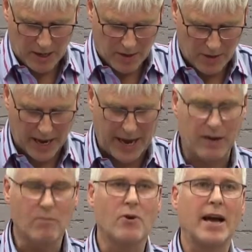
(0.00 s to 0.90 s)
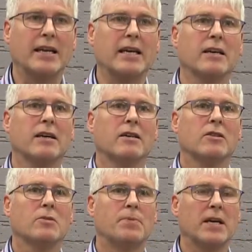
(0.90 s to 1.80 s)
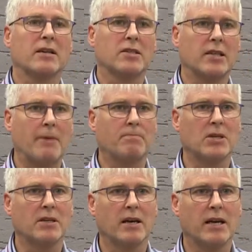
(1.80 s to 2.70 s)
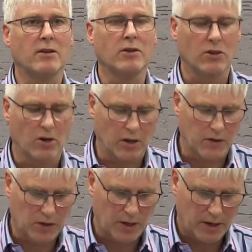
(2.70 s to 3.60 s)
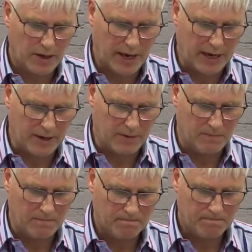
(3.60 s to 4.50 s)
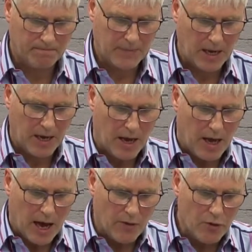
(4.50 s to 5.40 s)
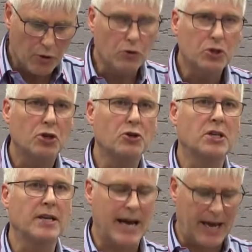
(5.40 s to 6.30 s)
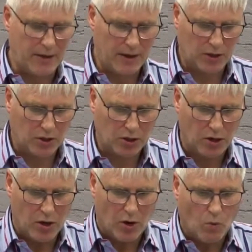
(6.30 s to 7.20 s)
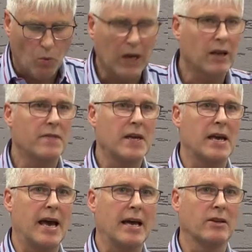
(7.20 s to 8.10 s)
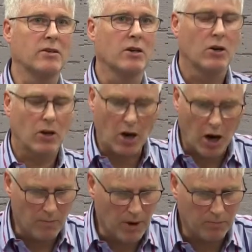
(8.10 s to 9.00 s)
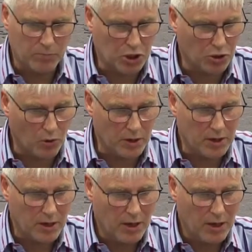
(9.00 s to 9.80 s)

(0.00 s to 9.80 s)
that I am ready to be accepted into God's kingdom. And those who deny this will in the end come up short,